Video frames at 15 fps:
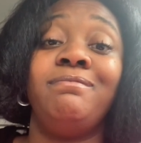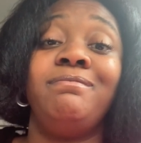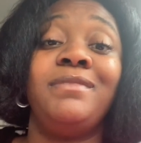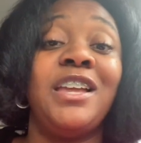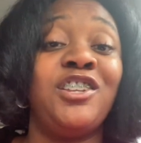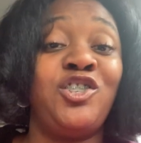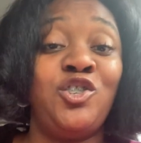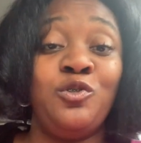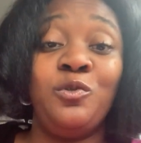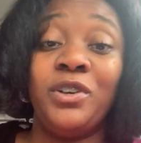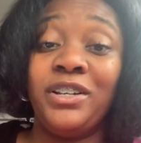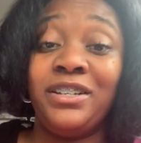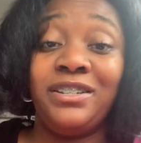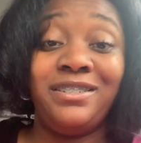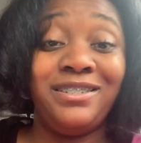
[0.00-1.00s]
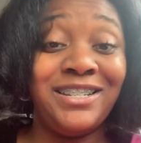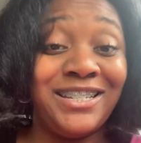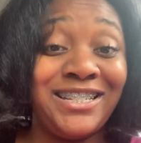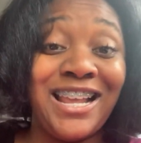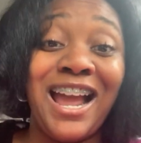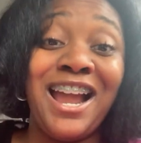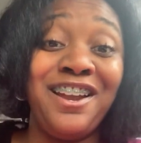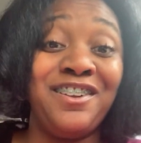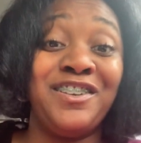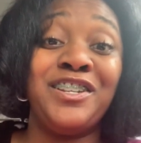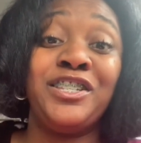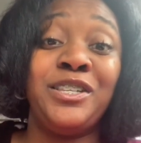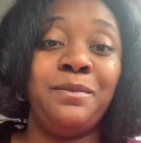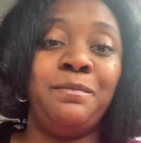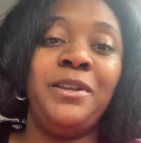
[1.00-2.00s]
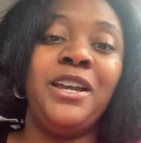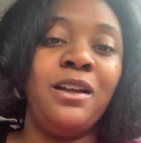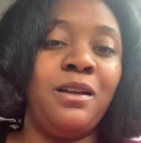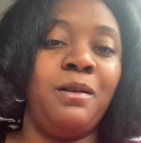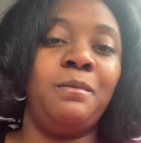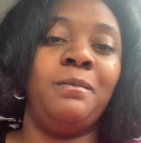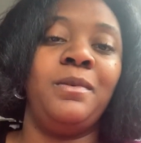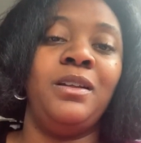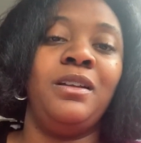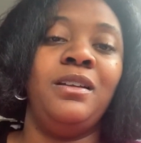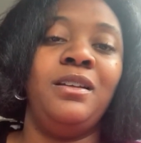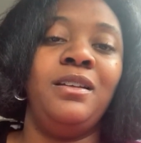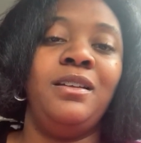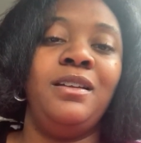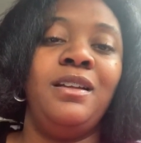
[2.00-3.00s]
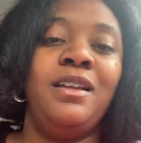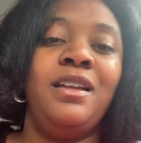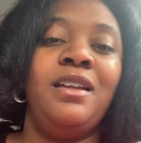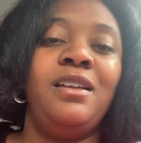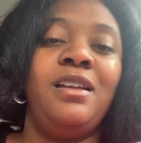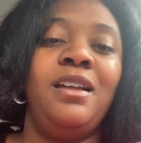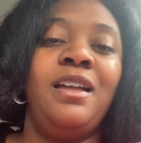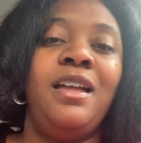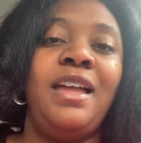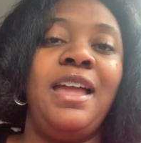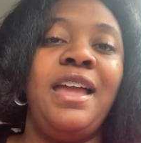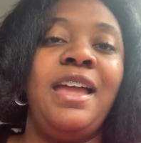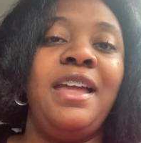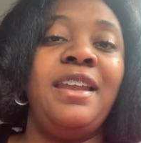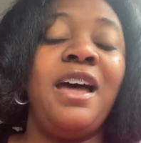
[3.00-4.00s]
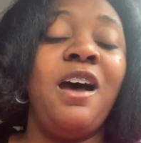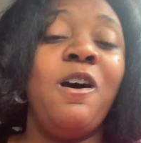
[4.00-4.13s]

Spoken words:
that you are desiring to become. And I